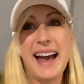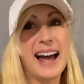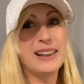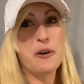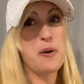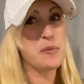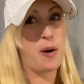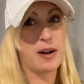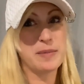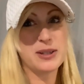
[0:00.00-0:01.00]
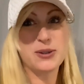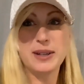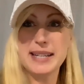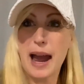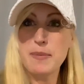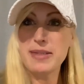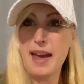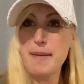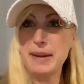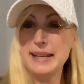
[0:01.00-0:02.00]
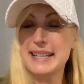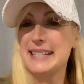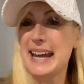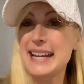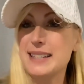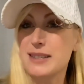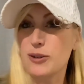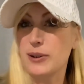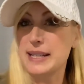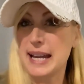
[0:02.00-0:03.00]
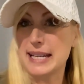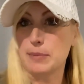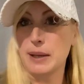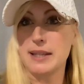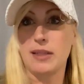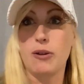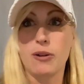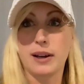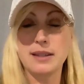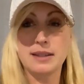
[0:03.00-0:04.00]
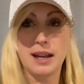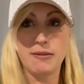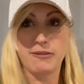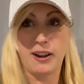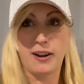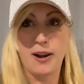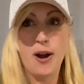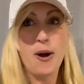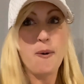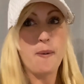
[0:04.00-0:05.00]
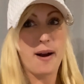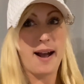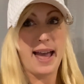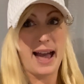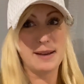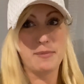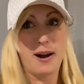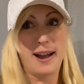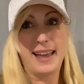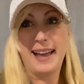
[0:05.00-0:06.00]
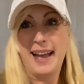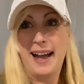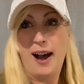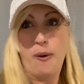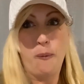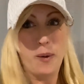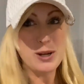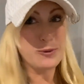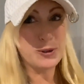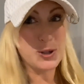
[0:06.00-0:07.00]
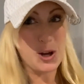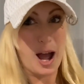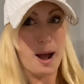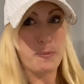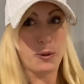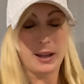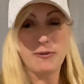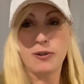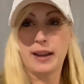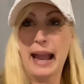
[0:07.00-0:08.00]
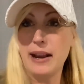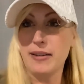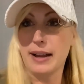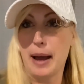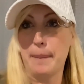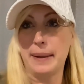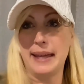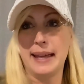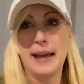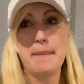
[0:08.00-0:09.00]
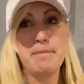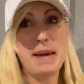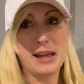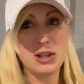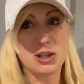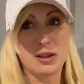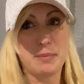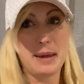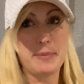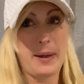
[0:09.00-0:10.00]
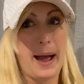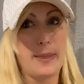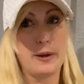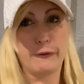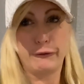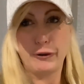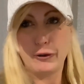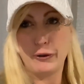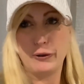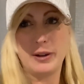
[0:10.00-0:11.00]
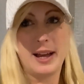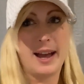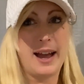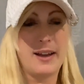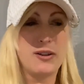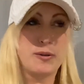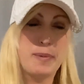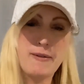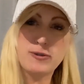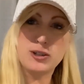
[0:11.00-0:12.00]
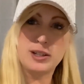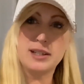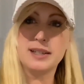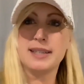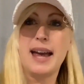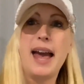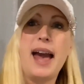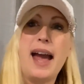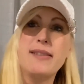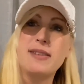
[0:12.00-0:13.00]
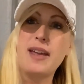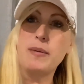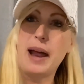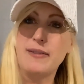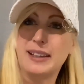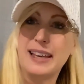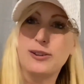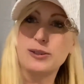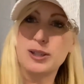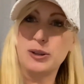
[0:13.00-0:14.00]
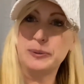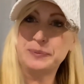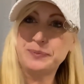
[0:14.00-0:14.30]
Hello and welcome to Storytime with Emme. Today's story takes place at the Oregon State Fair, where I had my wonderful job working for a catering company, making sure that people had their food and their beverages and that they would have a giggle too.